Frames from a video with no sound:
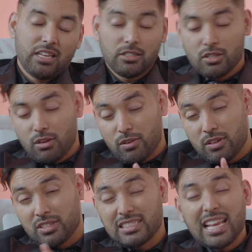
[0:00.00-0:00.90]
So
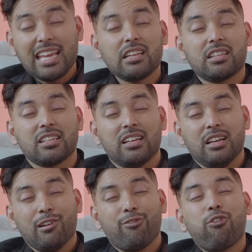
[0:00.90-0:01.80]
take it
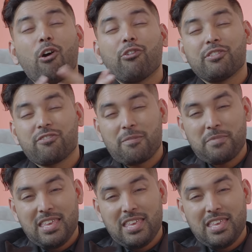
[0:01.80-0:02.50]
forward from